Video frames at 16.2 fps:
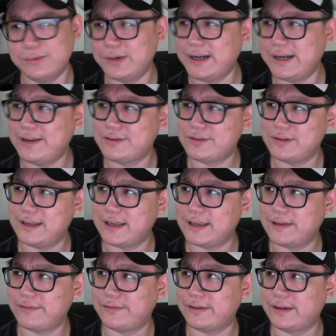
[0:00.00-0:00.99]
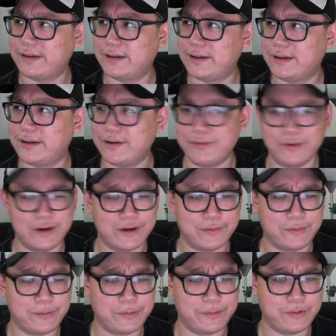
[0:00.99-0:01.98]
what else do they have?
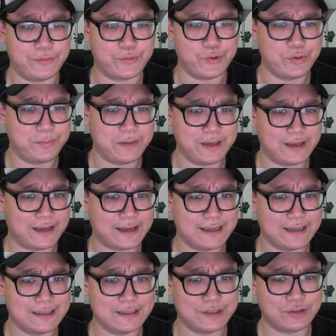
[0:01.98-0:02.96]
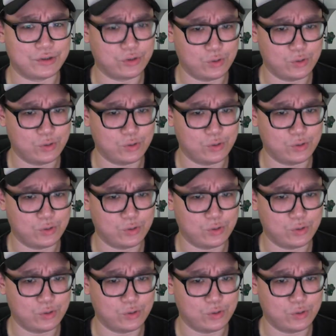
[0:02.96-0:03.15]
The root beer ice, you know,